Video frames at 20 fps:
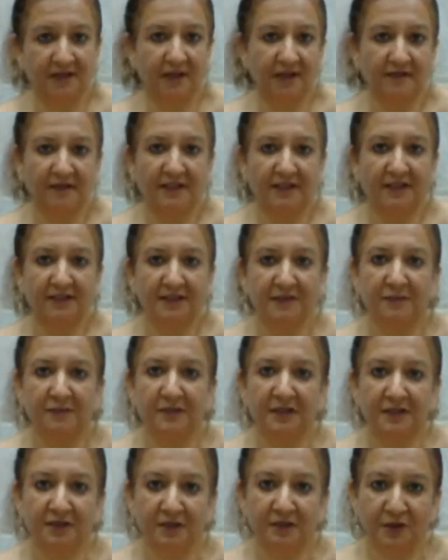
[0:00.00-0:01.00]
having
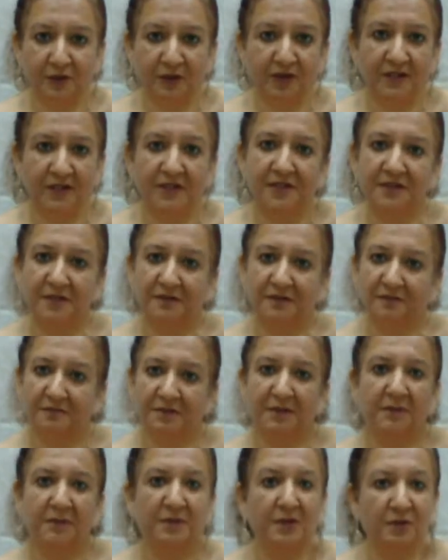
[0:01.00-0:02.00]
limited knowledge and
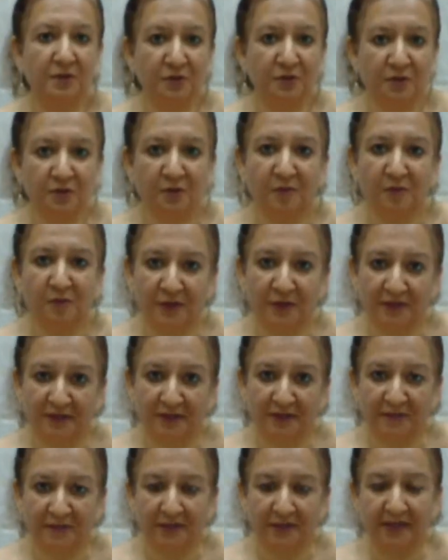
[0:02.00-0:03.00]
maybe you know more
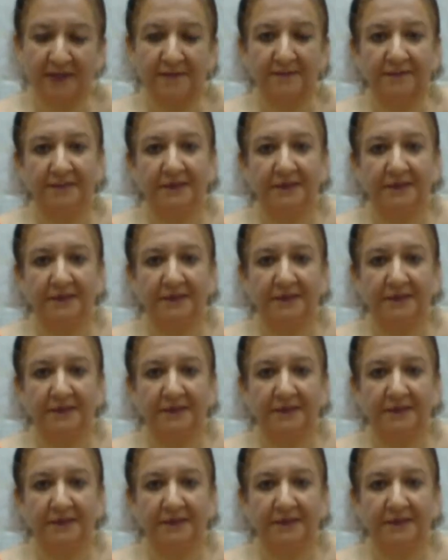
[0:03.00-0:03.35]
than me.